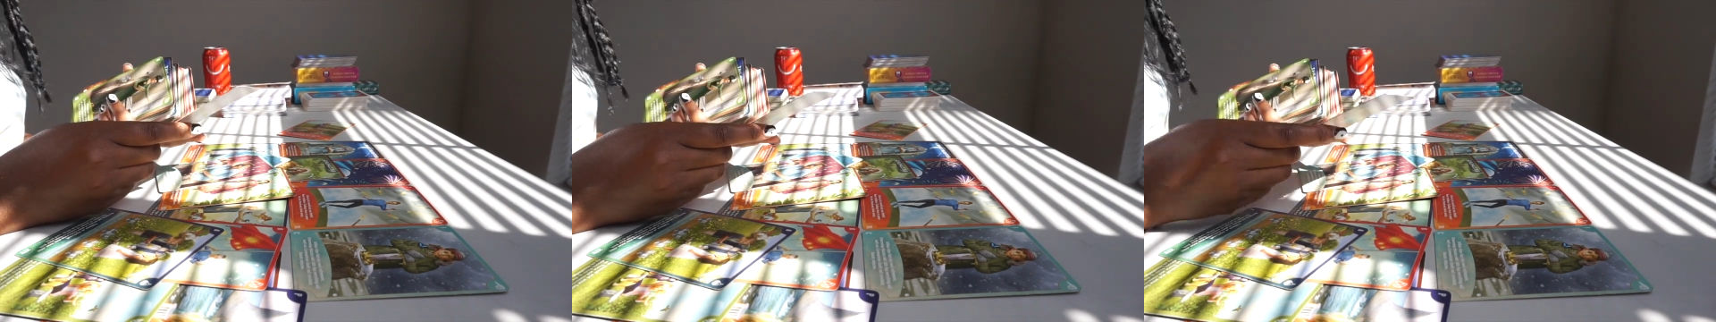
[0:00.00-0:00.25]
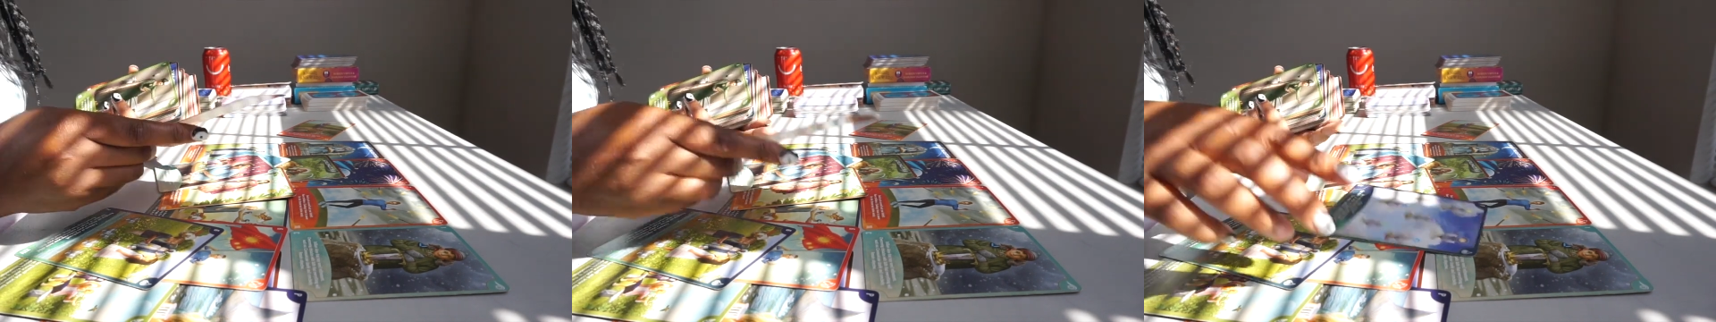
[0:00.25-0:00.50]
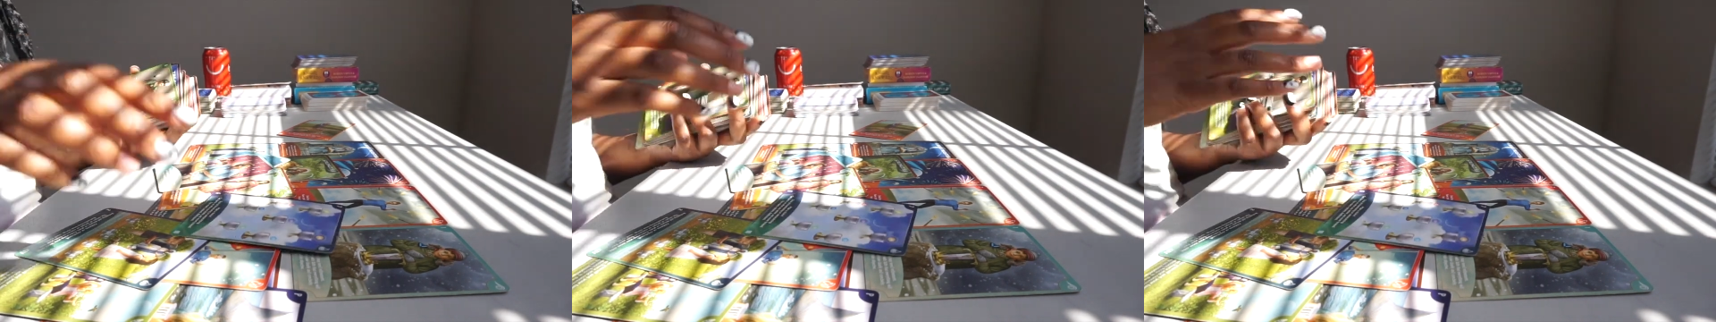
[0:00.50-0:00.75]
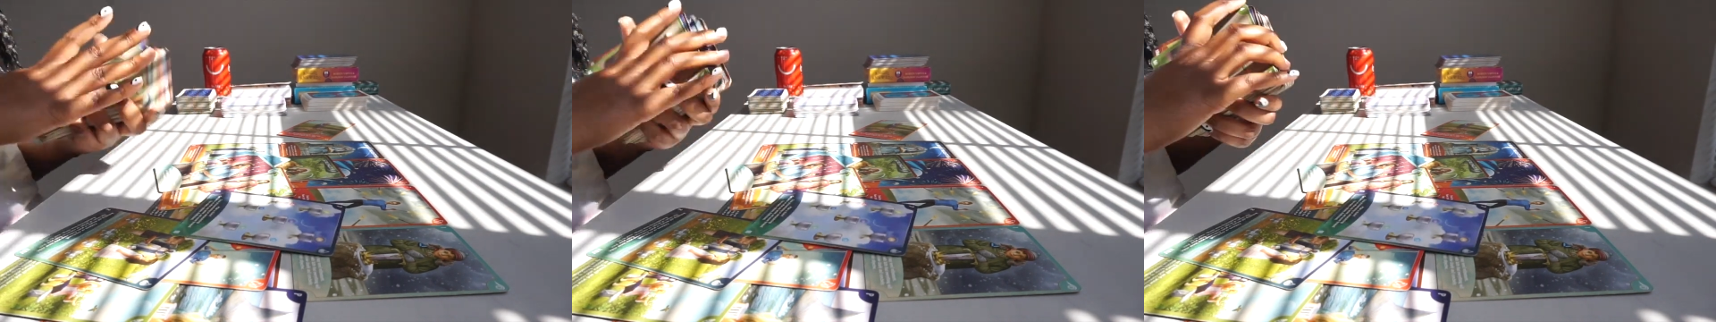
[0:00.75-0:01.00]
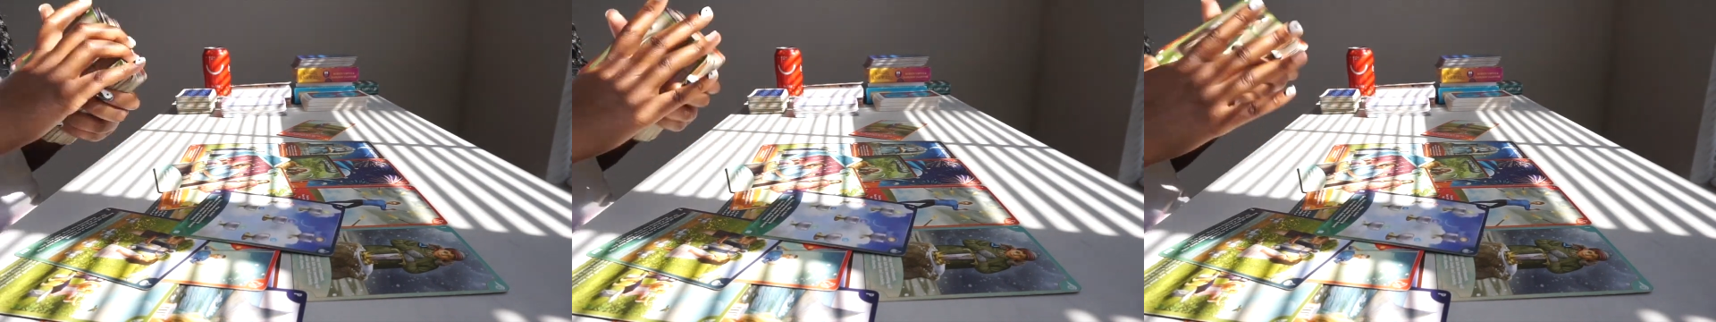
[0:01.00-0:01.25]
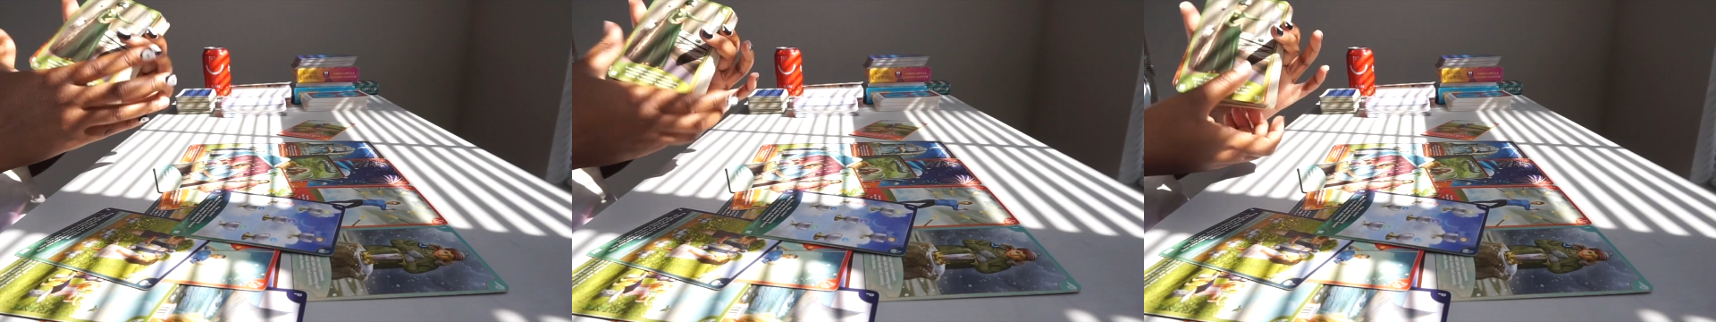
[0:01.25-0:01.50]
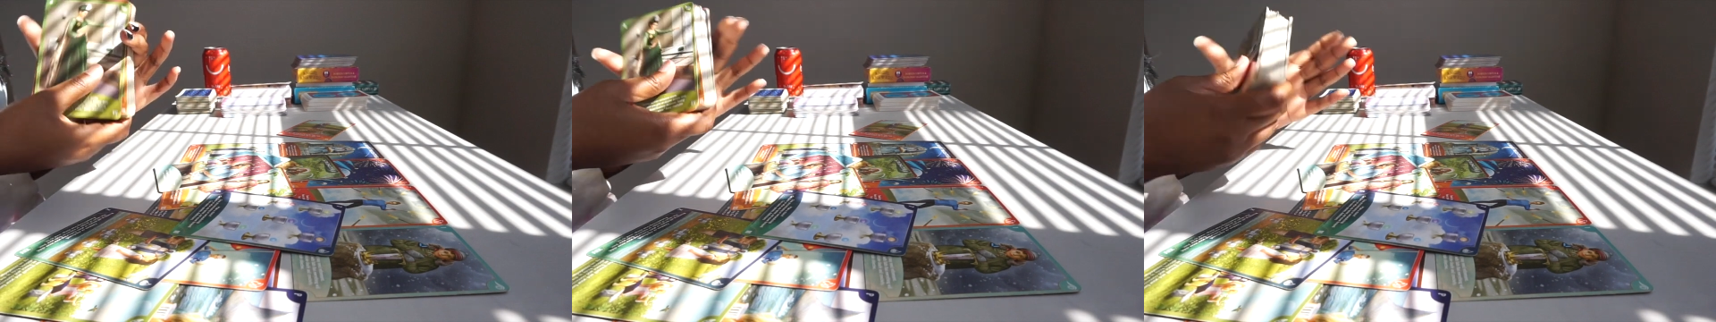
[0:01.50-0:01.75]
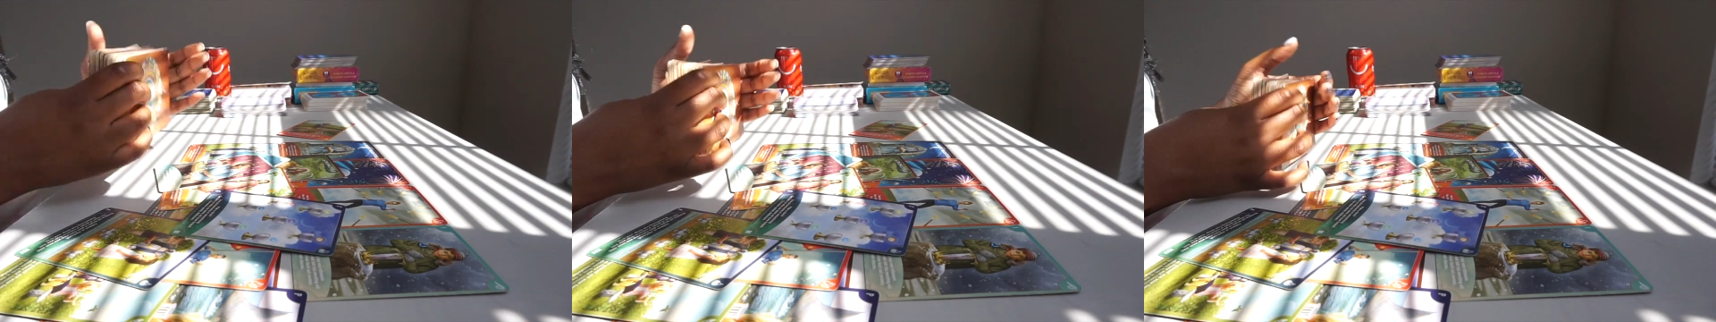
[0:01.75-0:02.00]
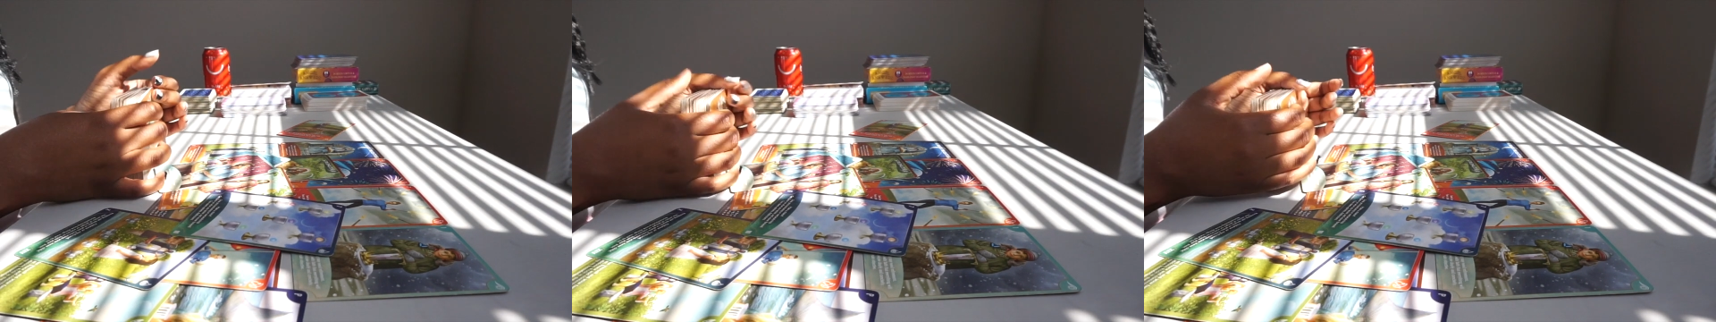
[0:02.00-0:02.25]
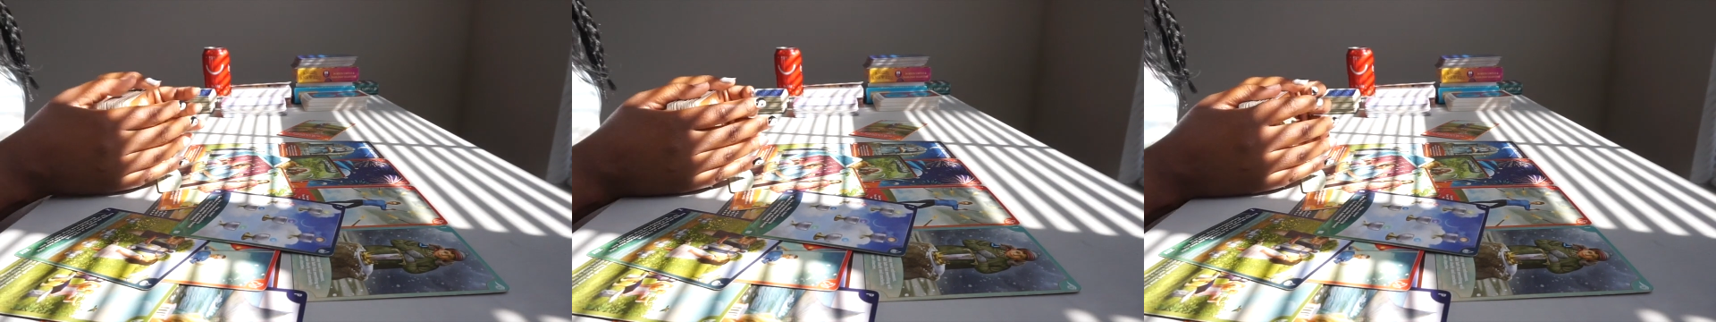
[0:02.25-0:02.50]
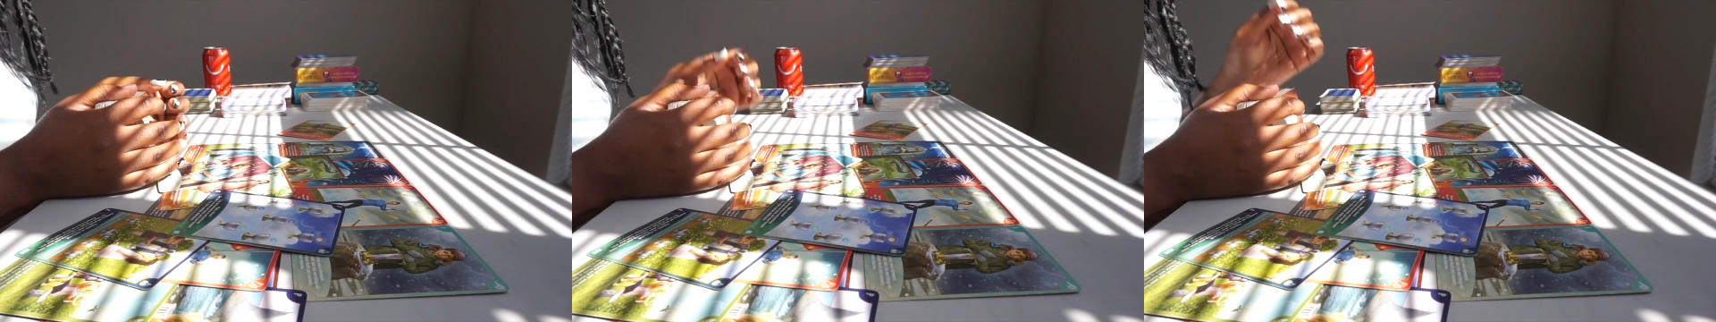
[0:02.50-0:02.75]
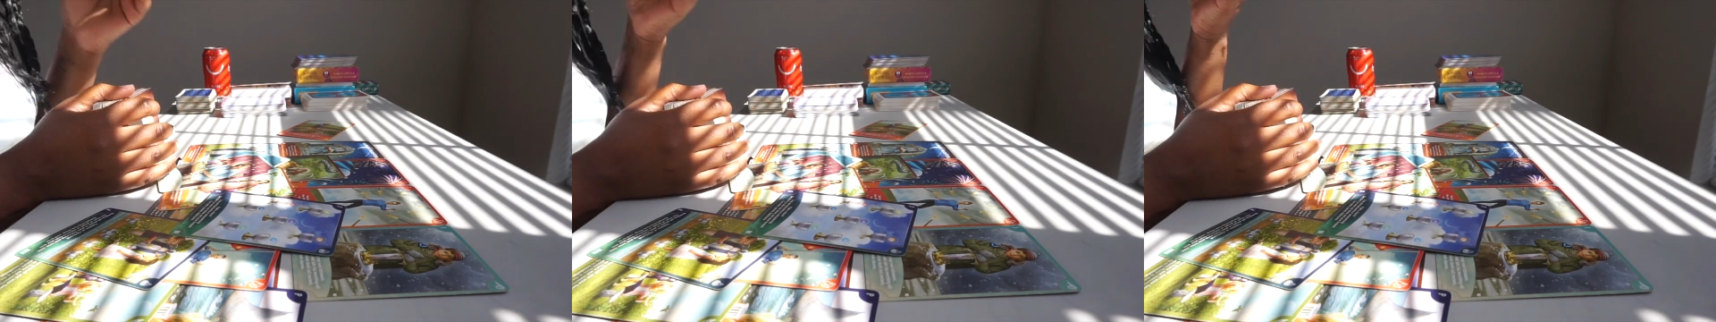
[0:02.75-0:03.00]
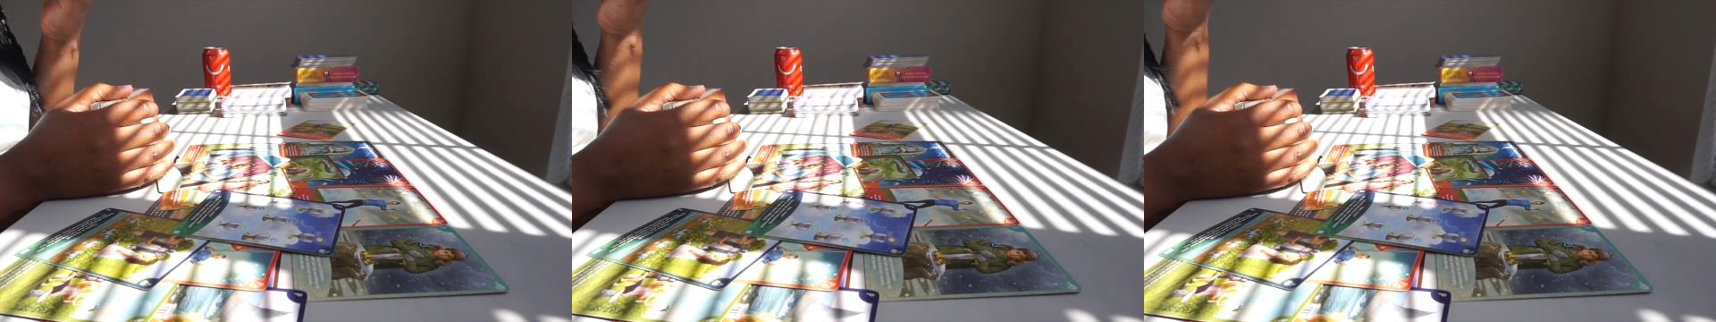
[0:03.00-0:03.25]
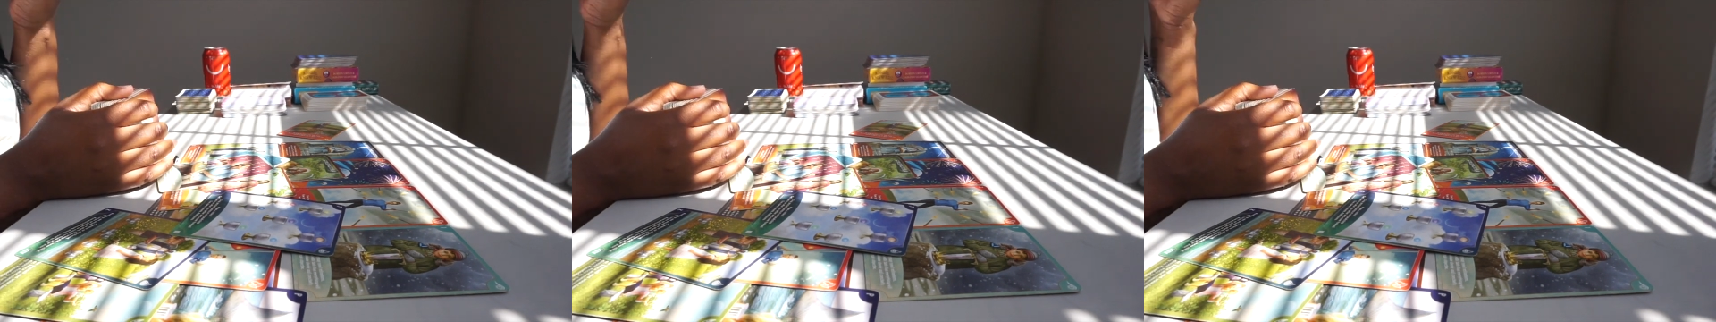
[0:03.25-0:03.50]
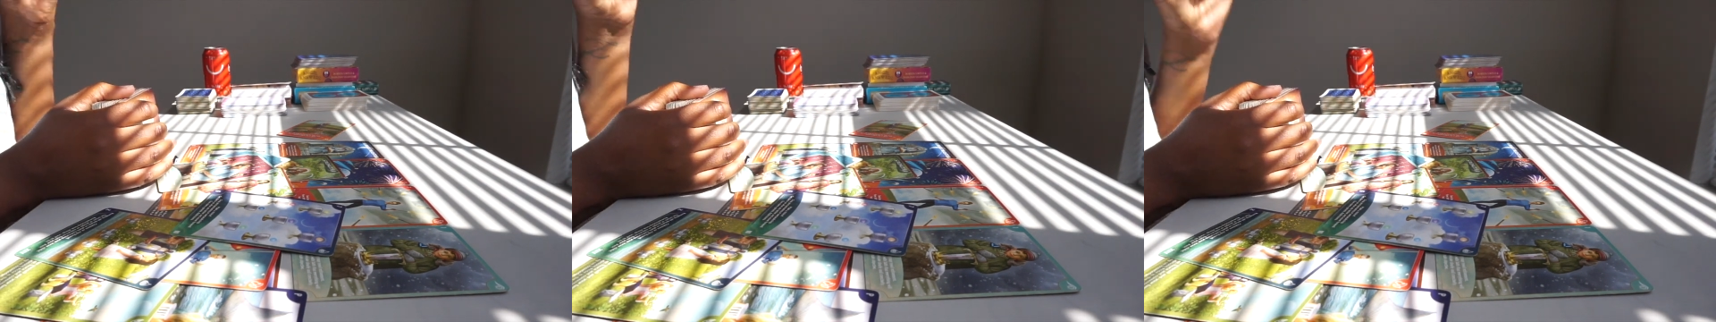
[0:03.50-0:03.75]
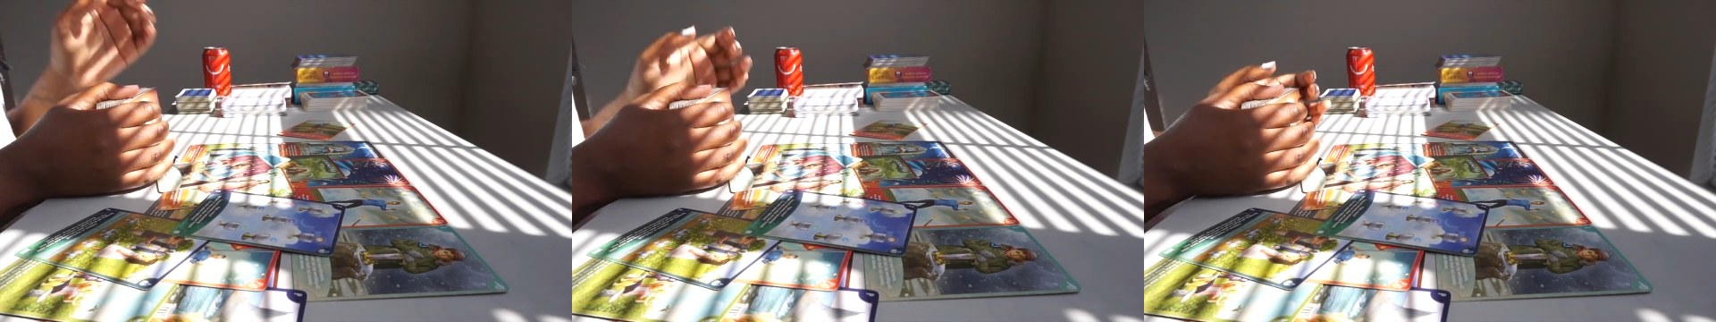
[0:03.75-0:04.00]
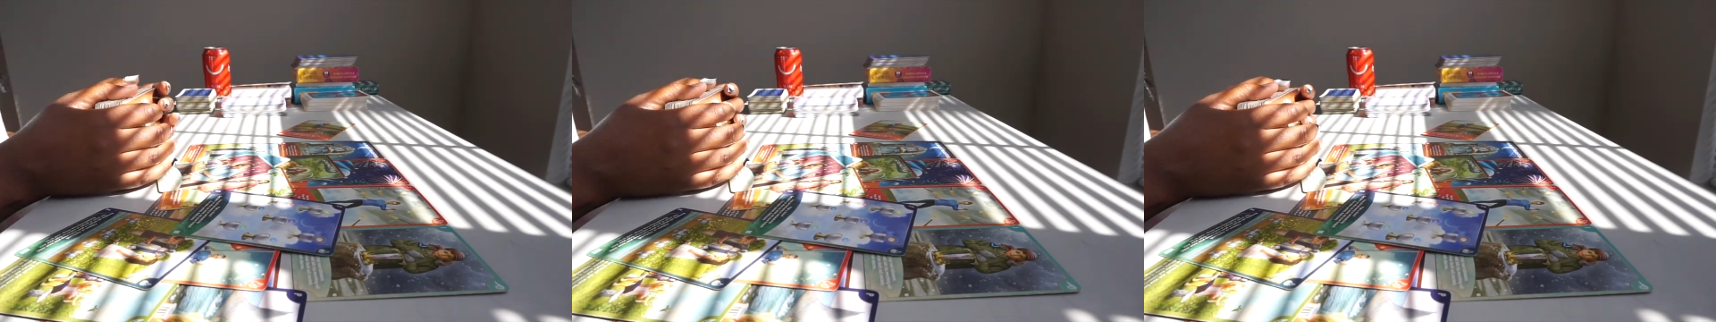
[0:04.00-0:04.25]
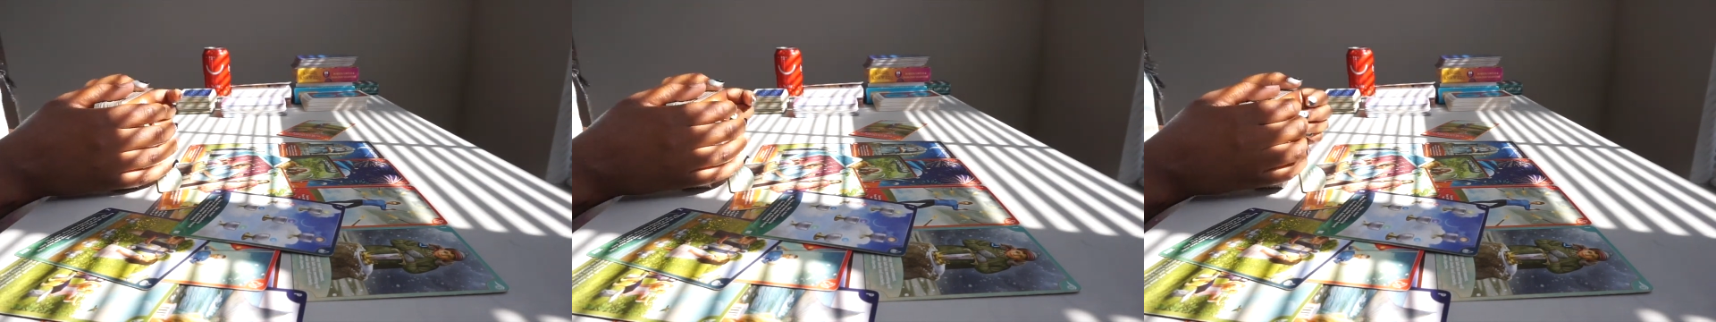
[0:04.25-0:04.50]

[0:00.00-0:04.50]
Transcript: Nobody's mouth can be seen.